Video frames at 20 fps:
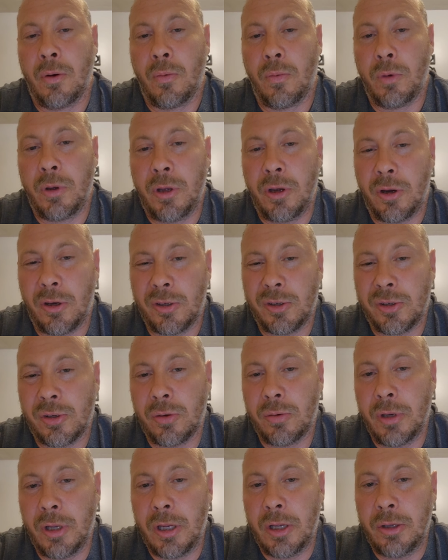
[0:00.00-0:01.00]
We
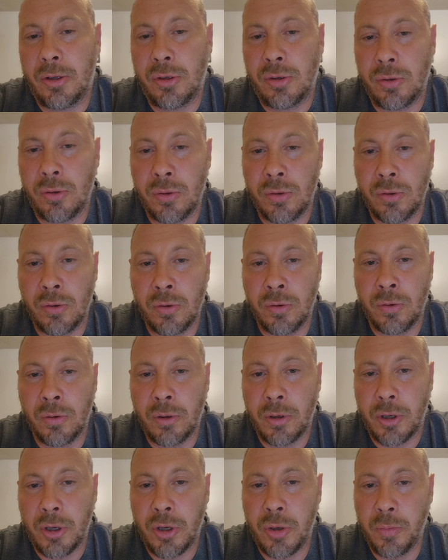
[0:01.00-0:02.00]
also need to
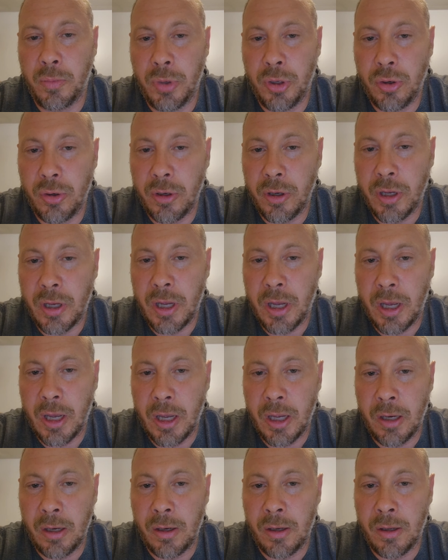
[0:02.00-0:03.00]

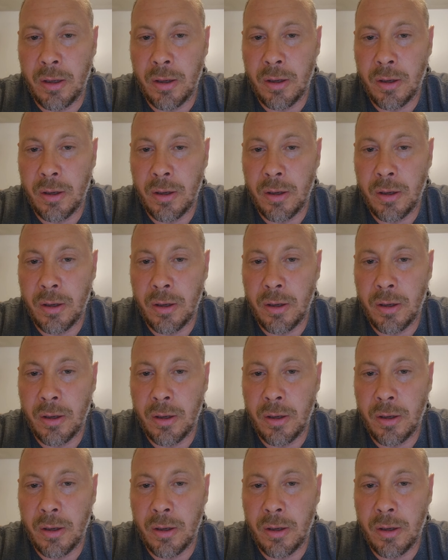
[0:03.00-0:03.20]
communicate